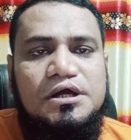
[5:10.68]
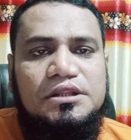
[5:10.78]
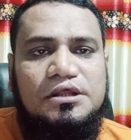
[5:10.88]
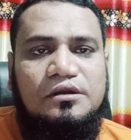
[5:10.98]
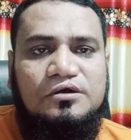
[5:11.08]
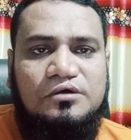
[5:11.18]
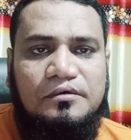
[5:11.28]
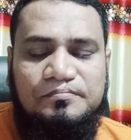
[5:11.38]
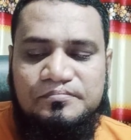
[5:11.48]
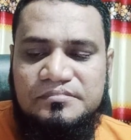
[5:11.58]
the lot
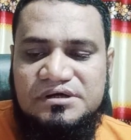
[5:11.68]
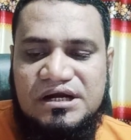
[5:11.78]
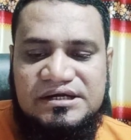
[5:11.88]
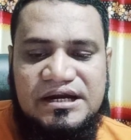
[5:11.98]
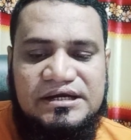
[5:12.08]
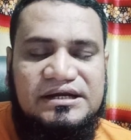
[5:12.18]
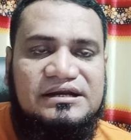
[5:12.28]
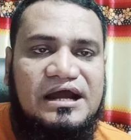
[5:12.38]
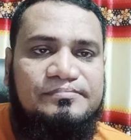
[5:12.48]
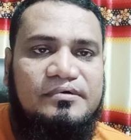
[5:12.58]
of data entry
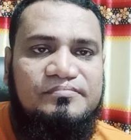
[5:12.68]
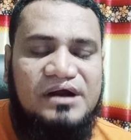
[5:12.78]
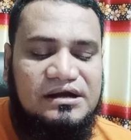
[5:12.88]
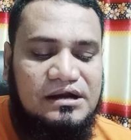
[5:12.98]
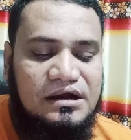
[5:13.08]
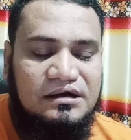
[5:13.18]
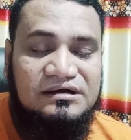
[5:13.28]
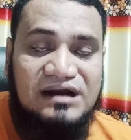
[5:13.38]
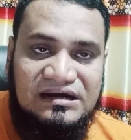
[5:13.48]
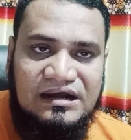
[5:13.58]
type of
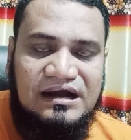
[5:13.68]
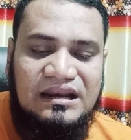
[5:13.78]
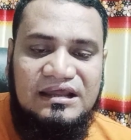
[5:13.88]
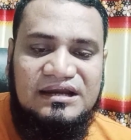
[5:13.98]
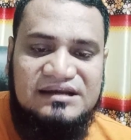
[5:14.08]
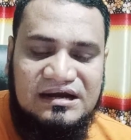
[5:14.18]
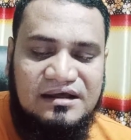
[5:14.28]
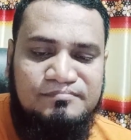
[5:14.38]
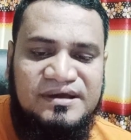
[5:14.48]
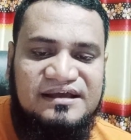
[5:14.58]
data collect,
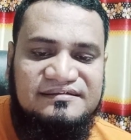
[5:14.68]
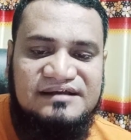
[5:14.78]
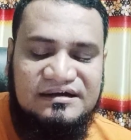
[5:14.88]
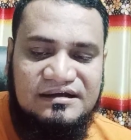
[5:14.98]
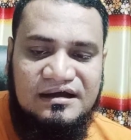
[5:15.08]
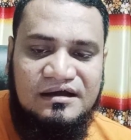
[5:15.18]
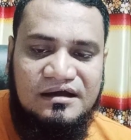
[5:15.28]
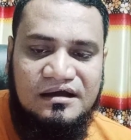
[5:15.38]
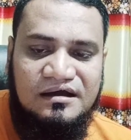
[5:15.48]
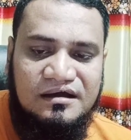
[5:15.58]
database,
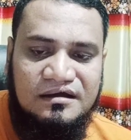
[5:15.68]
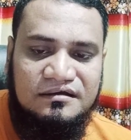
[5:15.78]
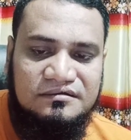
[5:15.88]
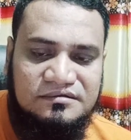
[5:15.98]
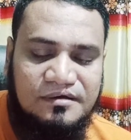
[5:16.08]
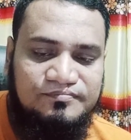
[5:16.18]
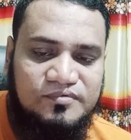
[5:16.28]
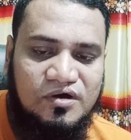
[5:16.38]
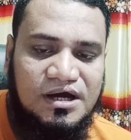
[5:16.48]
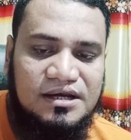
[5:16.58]
data
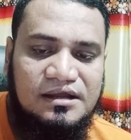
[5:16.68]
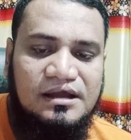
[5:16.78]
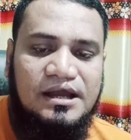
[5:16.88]
software,